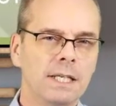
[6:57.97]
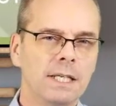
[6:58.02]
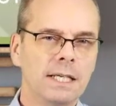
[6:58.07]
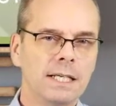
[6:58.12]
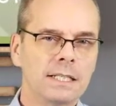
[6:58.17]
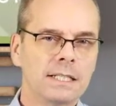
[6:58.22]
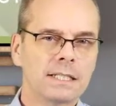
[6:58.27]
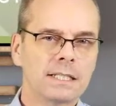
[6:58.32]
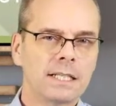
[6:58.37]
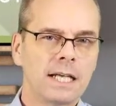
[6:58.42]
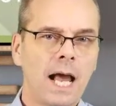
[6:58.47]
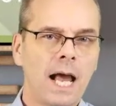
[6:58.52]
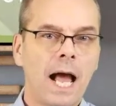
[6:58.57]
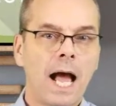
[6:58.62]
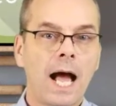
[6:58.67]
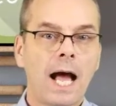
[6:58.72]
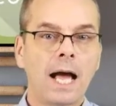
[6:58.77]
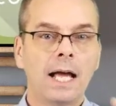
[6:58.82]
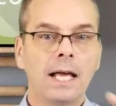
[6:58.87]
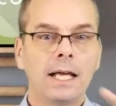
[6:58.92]
this,
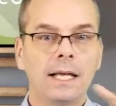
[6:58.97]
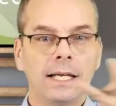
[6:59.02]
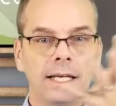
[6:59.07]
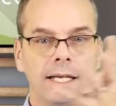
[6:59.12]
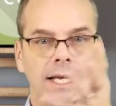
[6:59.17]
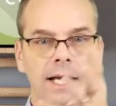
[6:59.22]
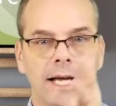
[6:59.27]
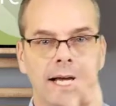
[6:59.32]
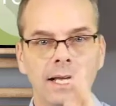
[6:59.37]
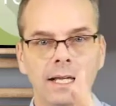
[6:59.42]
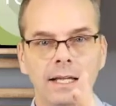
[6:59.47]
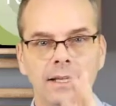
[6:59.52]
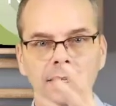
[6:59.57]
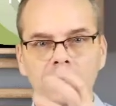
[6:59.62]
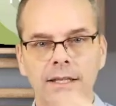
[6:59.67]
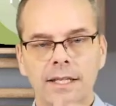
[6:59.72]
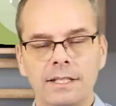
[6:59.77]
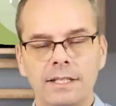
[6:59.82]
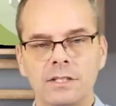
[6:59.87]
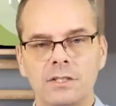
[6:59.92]

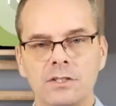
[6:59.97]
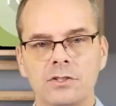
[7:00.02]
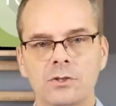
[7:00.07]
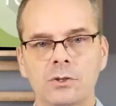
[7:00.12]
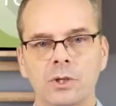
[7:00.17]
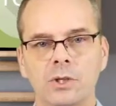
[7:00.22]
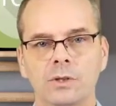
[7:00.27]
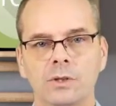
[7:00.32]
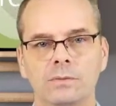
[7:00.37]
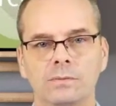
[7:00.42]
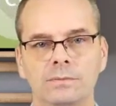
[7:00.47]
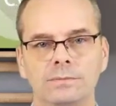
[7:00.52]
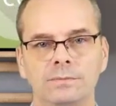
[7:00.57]
this is true.